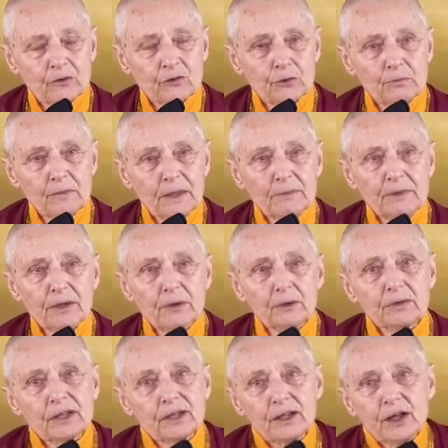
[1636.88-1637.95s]
So maybe
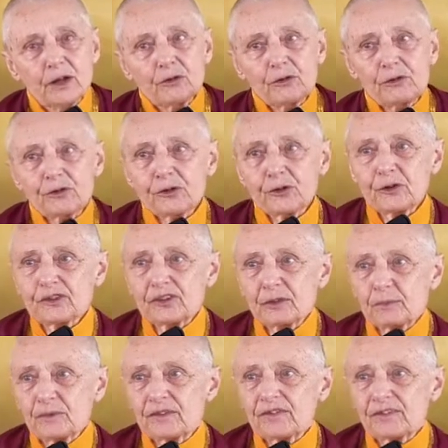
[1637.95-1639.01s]
only
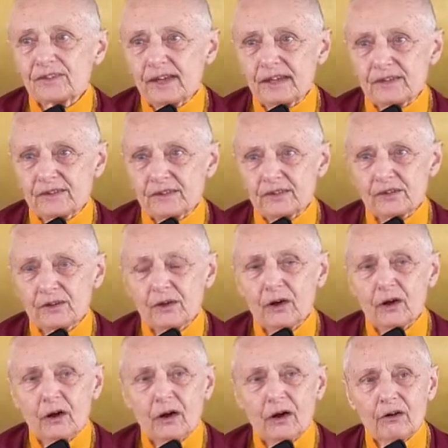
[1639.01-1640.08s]
30%
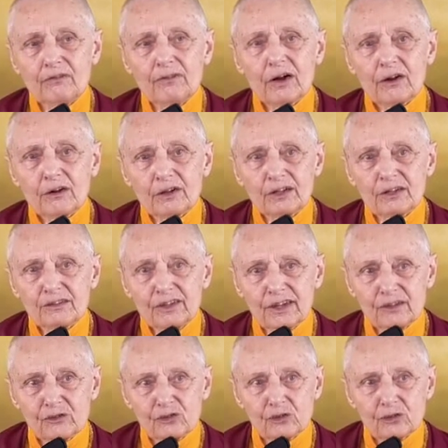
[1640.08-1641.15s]
of our
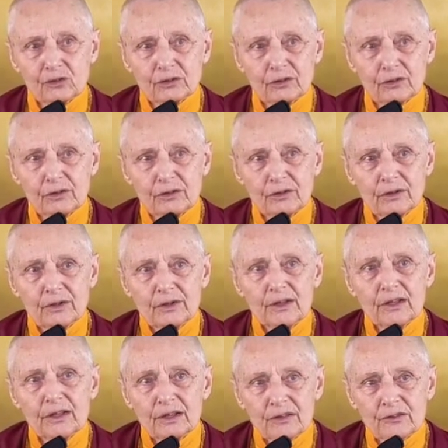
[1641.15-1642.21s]
attention
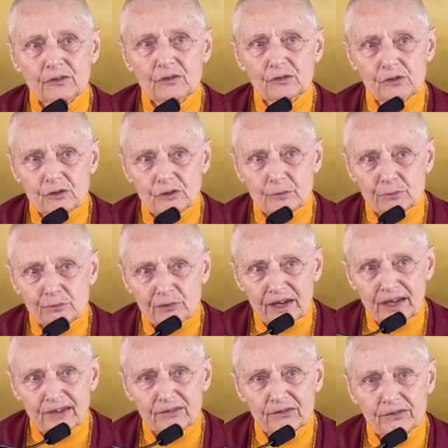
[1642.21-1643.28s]
is to the
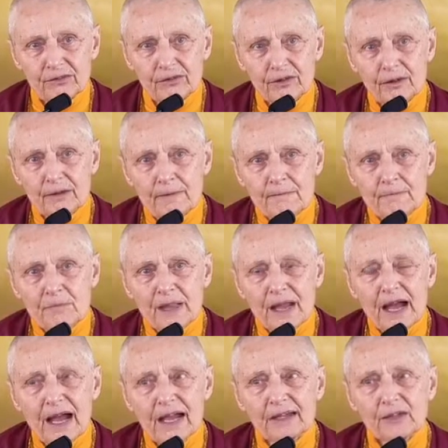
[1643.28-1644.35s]
breath,
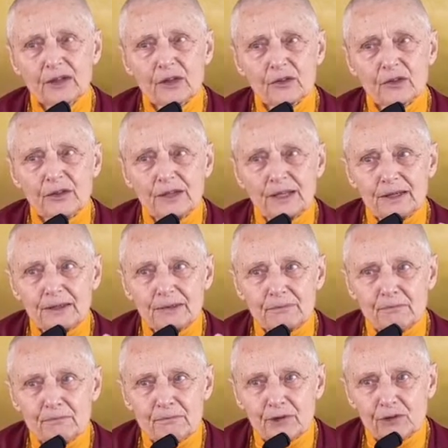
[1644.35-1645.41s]
and the
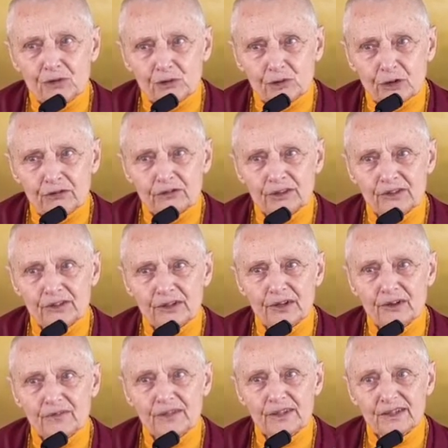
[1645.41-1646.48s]
majority
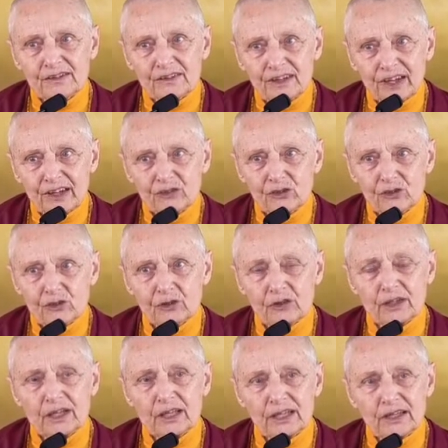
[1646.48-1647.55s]
of the
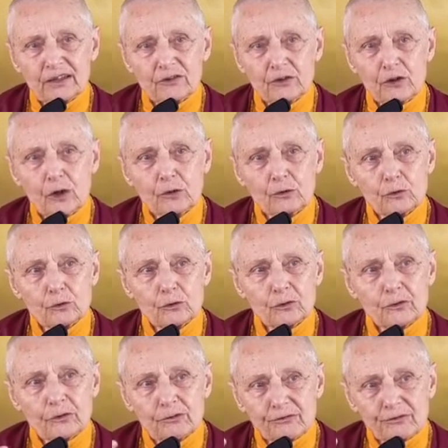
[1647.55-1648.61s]
attention is
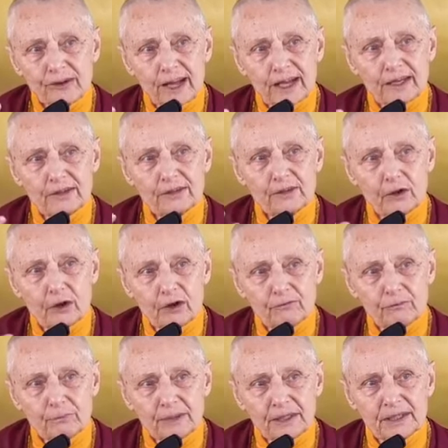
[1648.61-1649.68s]
to the fact
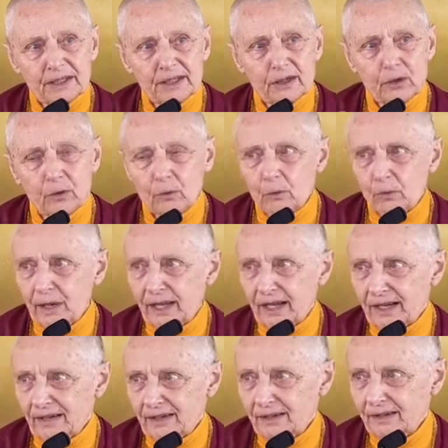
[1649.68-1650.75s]
of being
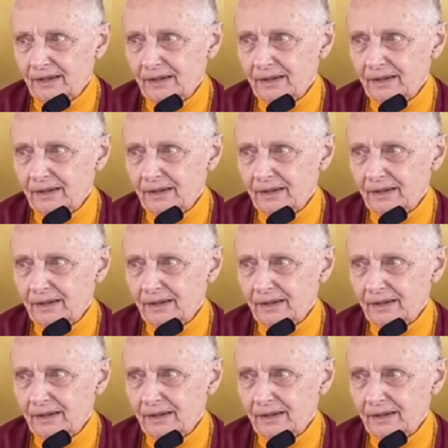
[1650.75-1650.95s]
aware.